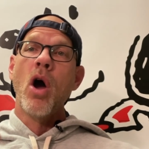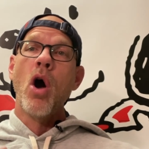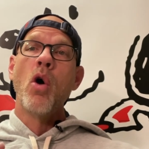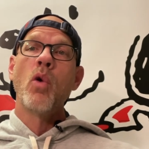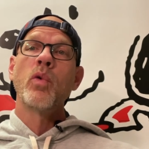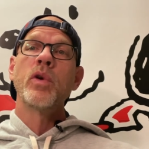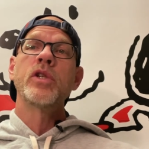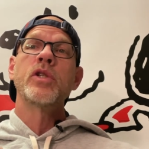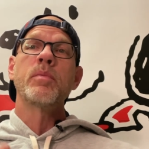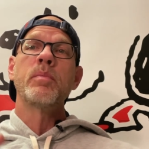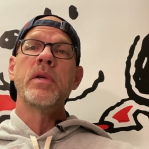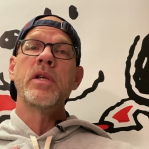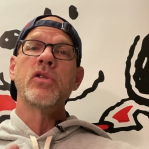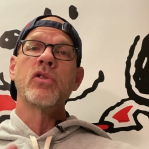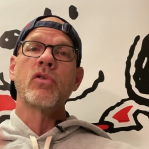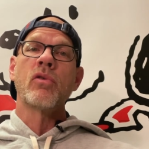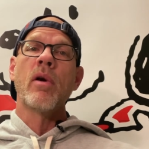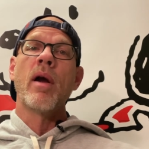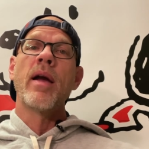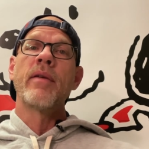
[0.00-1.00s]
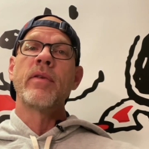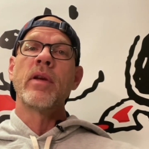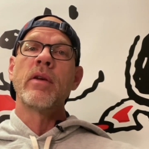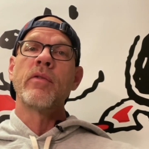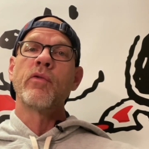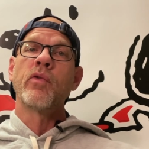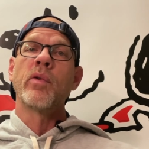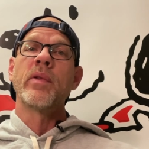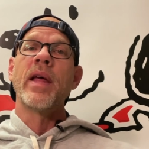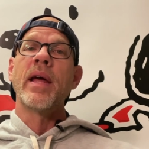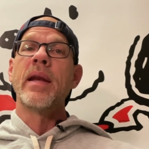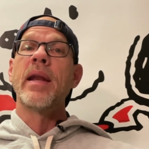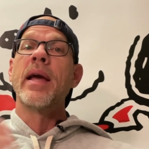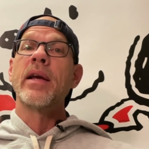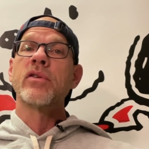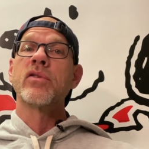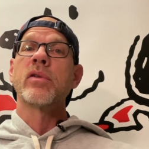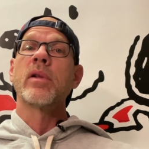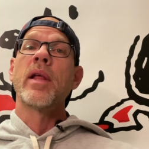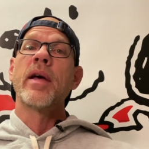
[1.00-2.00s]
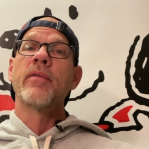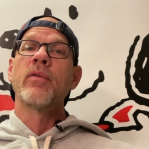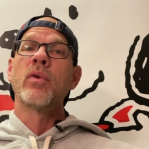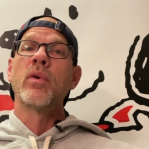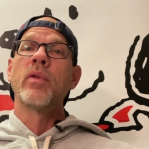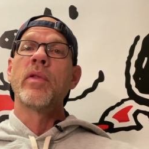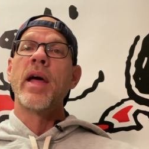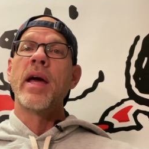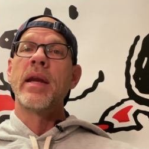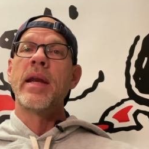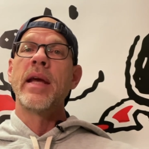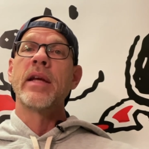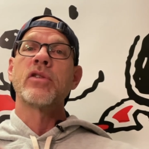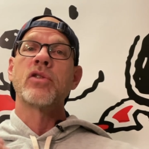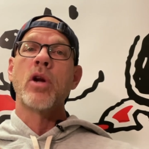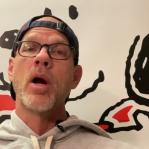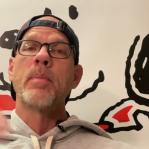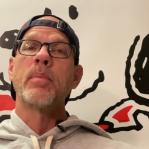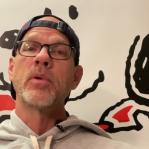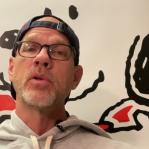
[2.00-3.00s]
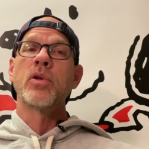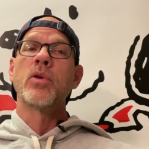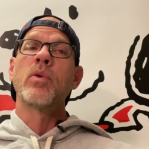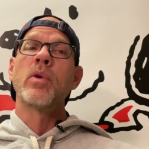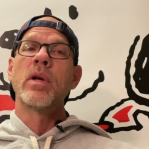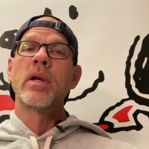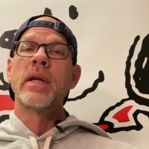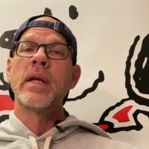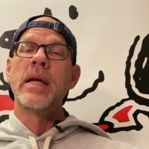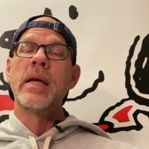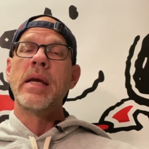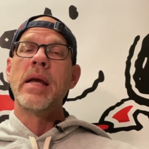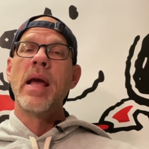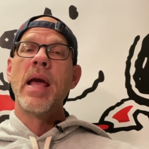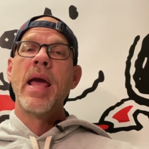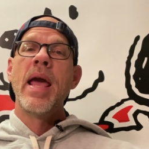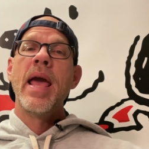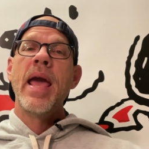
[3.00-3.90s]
always be striving for that next level, that next opportunity,